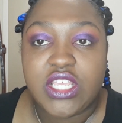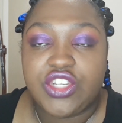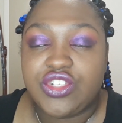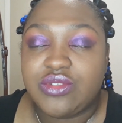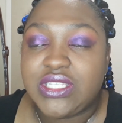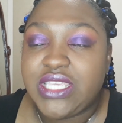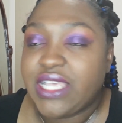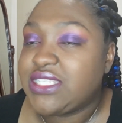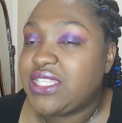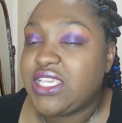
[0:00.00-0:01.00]
issues.
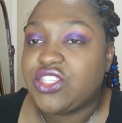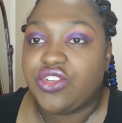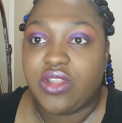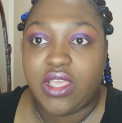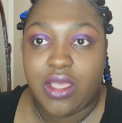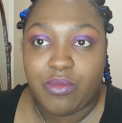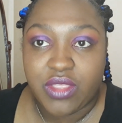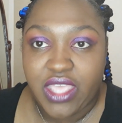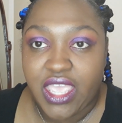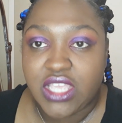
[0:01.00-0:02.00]
Yes, things are going to come
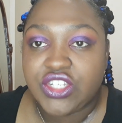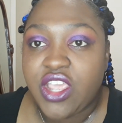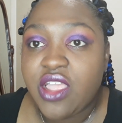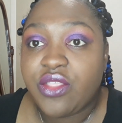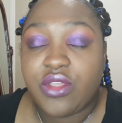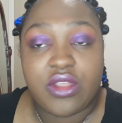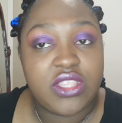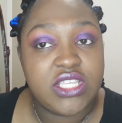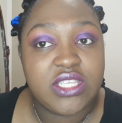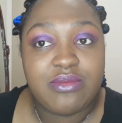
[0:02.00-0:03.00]
with age. There are
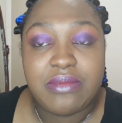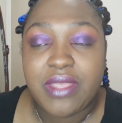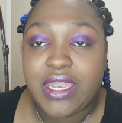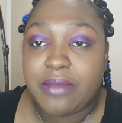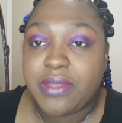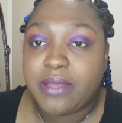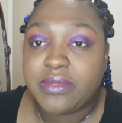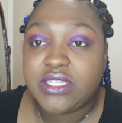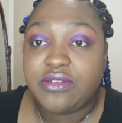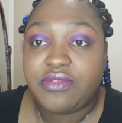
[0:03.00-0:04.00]
things that we may not be
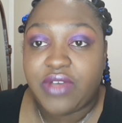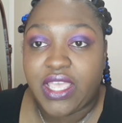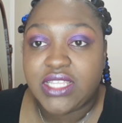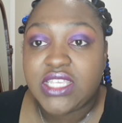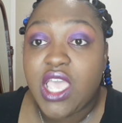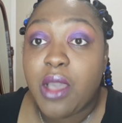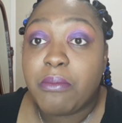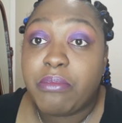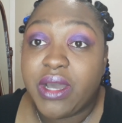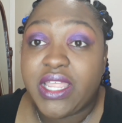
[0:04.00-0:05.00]
able to fight.
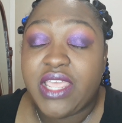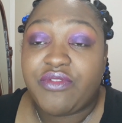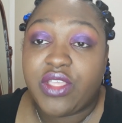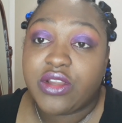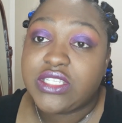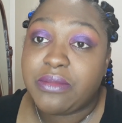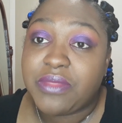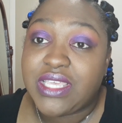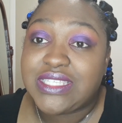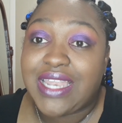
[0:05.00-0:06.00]
But if there are some
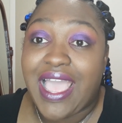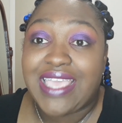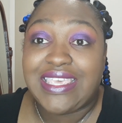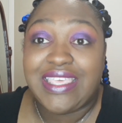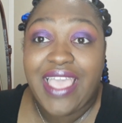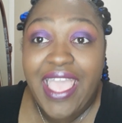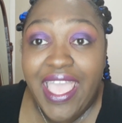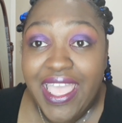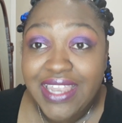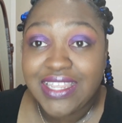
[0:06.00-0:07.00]
things that I
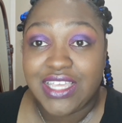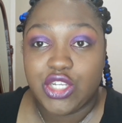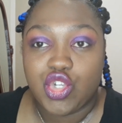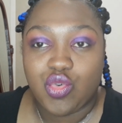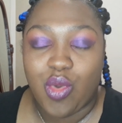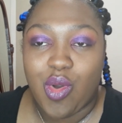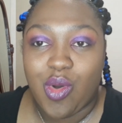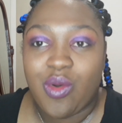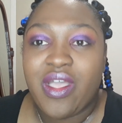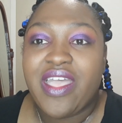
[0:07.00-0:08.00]
can
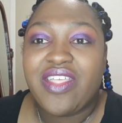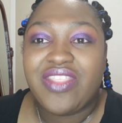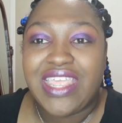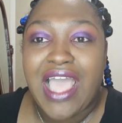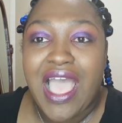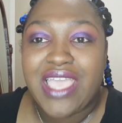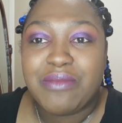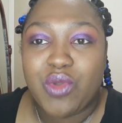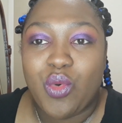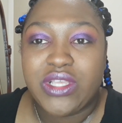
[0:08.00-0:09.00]
control, then I
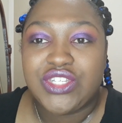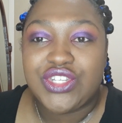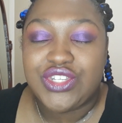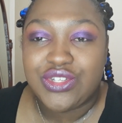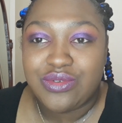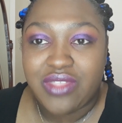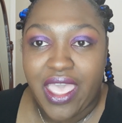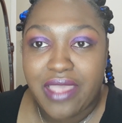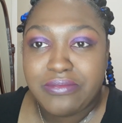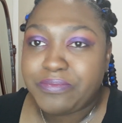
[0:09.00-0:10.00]
am going to do
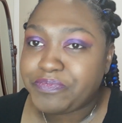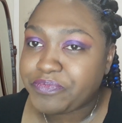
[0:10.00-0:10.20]
that.